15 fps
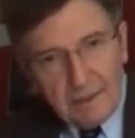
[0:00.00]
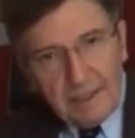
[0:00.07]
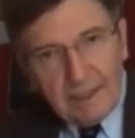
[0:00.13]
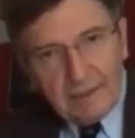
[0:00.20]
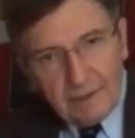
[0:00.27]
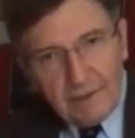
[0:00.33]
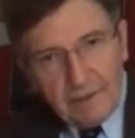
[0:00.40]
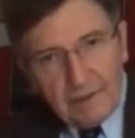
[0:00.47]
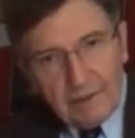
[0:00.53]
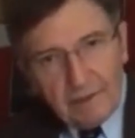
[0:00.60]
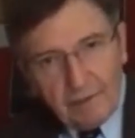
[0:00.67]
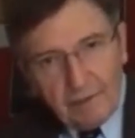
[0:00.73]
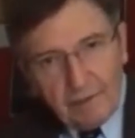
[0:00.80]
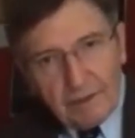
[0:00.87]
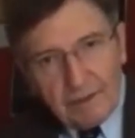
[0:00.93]
to answer your
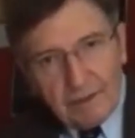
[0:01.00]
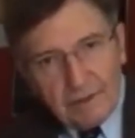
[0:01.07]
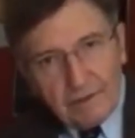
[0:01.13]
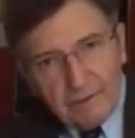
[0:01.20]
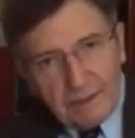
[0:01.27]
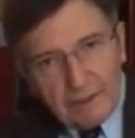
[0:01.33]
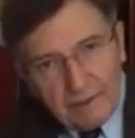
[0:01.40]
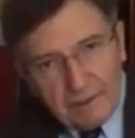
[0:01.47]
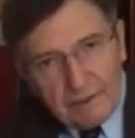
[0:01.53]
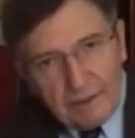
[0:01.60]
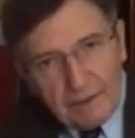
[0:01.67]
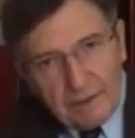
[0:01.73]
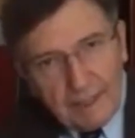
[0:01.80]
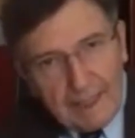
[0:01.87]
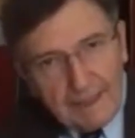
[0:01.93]
question directly, or
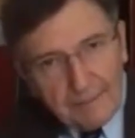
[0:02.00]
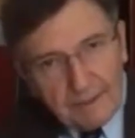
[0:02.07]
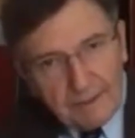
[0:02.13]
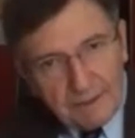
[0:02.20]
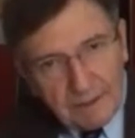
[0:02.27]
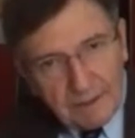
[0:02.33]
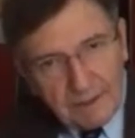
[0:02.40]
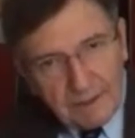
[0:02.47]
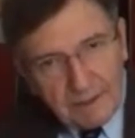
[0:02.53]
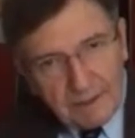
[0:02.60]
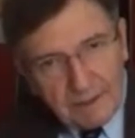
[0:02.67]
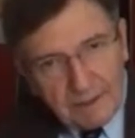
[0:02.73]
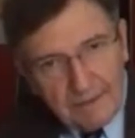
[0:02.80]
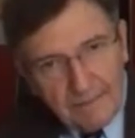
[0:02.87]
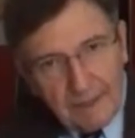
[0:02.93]
that what happens
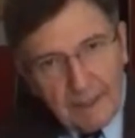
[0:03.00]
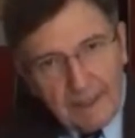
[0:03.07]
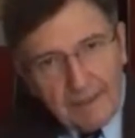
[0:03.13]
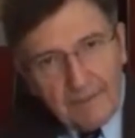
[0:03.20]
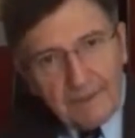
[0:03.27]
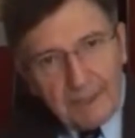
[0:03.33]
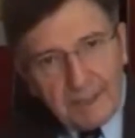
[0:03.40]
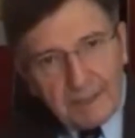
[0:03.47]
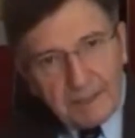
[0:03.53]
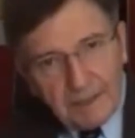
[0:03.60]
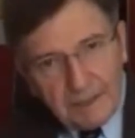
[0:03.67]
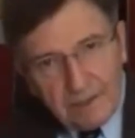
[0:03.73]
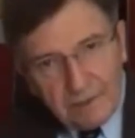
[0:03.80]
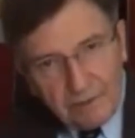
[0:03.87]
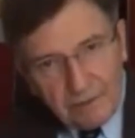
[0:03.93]
is, if
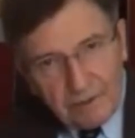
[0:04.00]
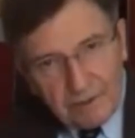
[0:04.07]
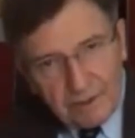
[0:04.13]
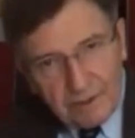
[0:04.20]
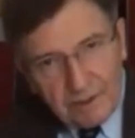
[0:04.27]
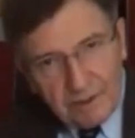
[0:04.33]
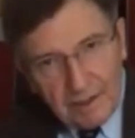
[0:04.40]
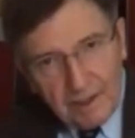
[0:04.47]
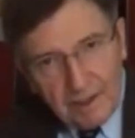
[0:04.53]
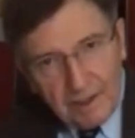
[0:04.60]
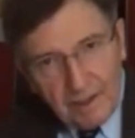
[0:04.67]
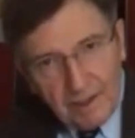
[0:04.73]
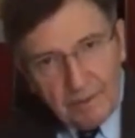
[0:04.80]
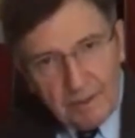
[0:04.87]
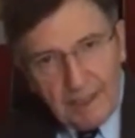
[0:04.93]
there's an interest,
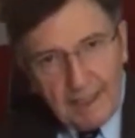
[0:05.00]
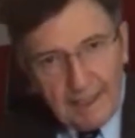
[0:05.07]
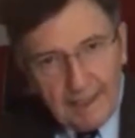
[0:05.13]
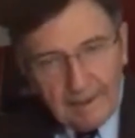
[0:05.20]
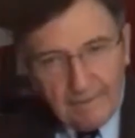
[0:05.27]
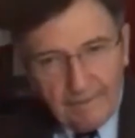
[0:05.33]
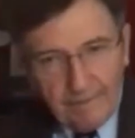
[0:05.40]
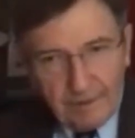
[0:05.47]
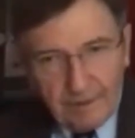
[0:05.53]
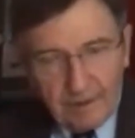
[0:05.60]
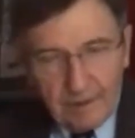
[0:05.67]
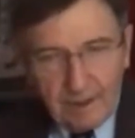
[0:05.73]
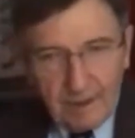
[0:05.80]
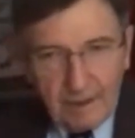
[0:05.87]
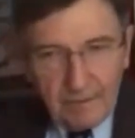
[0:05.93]
we
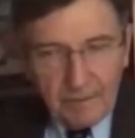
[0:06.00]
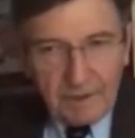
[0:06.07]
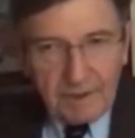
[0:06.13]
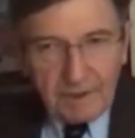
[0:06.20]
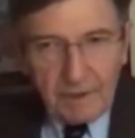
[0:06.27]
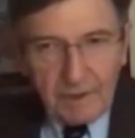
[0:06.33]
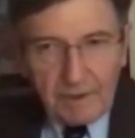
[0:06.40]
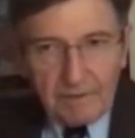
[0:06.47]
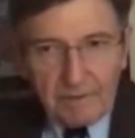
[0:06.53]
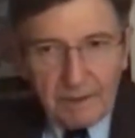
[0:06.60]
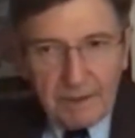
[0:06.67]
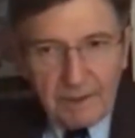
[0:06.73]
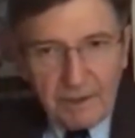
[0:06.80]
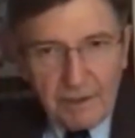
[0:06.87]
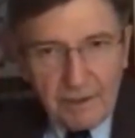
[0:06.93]
start a
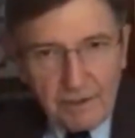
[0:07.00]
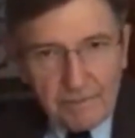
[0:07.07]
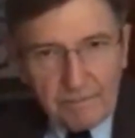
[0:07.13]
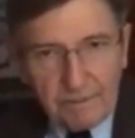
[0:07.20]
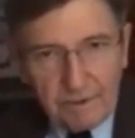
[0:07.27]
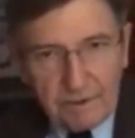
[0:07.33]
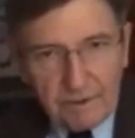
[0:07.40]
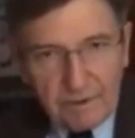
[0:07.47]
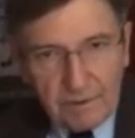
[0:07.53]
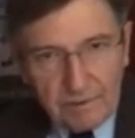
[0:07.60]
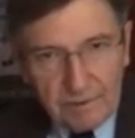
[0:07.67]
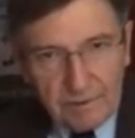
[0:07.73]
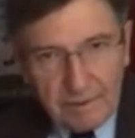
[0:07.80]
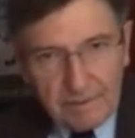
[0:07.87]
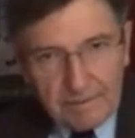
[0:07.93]
relationship with a
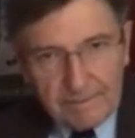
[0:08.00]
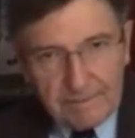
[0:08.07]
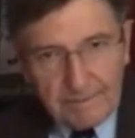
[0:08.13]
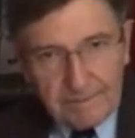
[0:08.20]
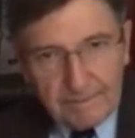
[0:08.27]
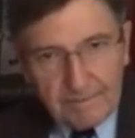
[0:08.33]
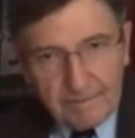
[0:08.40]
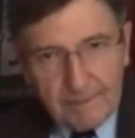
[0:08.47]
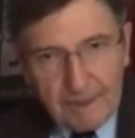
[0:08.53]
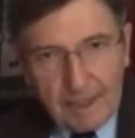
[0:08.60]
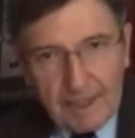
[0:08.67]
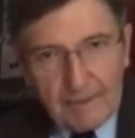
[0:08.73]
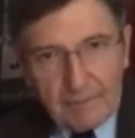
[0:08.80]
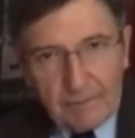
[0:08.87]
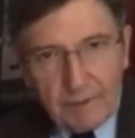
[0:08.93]
student
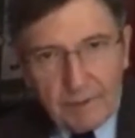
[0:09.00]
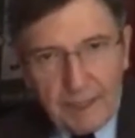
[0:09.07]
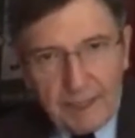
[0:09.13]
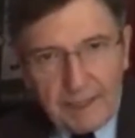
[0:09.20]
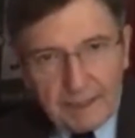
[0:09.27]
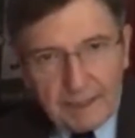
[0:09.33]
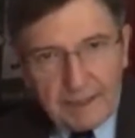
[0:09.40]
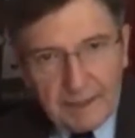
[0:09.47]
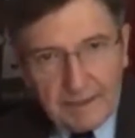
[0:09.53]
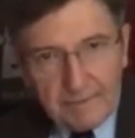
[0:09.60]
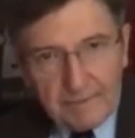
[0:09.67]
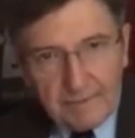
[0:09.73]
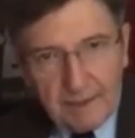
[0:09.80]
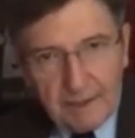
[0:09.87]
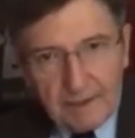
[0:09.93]
and we ask
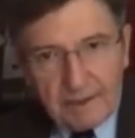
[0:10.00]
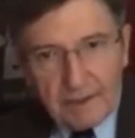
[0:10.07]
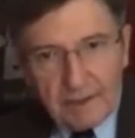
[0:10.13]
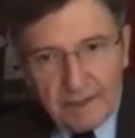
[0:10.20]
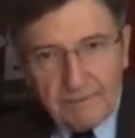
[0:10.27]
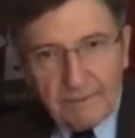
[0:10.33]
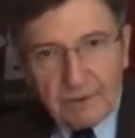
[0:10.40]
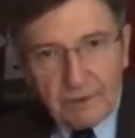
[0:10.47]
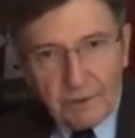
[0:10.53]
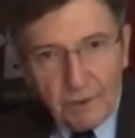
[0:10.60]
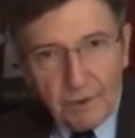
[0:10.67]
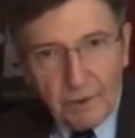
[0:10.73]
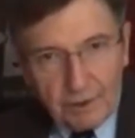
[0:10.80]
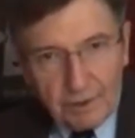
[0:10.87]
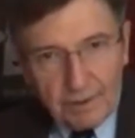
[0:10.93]
them to give a
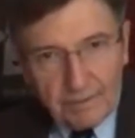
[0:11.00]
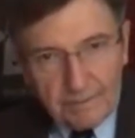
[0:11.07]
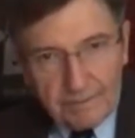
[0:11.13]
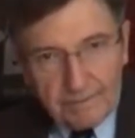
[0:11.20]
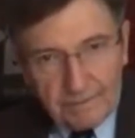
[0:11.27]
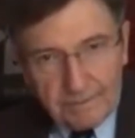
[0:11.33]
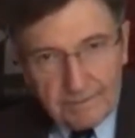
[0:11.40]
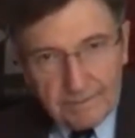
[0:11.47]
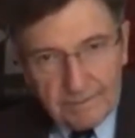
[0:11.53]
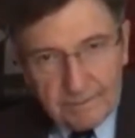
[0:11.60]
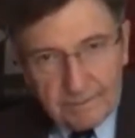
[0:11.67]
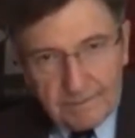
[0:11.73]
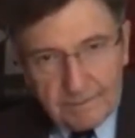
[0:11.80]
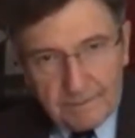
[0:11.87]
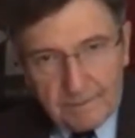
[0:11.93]
talk
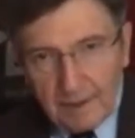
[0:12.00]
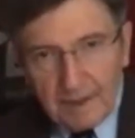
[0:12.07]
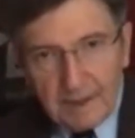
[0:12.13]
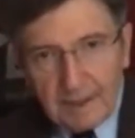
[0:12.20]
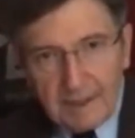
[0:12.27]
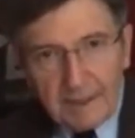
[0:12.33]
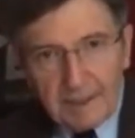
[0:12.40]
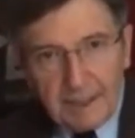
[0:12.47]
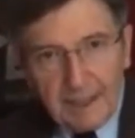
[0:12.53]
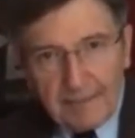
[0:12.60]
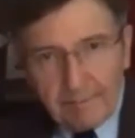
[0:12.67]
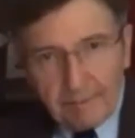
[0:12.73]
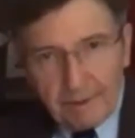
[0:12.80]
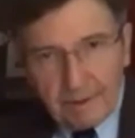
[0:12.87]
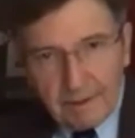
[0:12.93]
on any
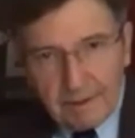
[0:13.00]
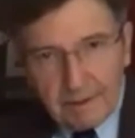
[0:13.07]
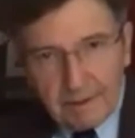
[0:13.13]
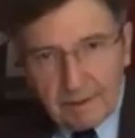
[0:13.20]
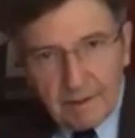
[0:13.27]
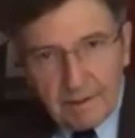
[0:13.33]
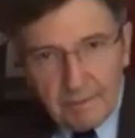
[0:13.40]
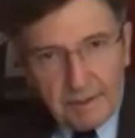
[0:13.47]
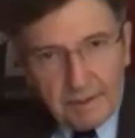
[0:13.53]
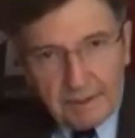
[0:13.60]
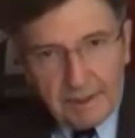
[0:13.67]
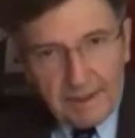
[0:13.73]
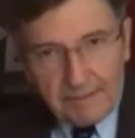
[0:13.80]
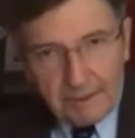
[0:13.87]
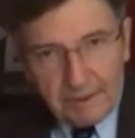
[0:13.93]
topic. It could be a
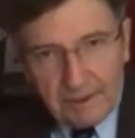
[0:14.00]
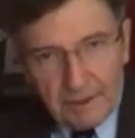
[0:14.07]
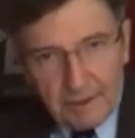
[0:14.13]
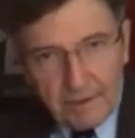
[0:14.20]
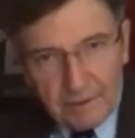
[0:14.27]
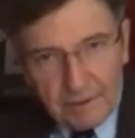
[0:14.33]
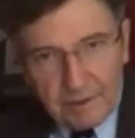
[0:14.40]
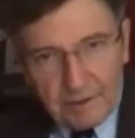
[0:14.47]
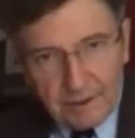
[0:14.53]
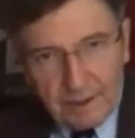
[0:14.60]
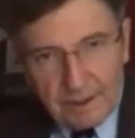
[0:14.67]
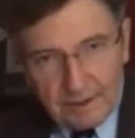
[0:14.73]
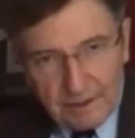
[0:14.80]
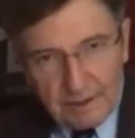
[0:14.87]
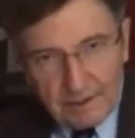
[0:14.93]
topic they heard in
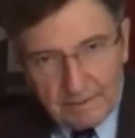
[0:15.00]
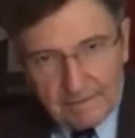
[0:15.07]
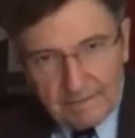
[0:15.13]
class.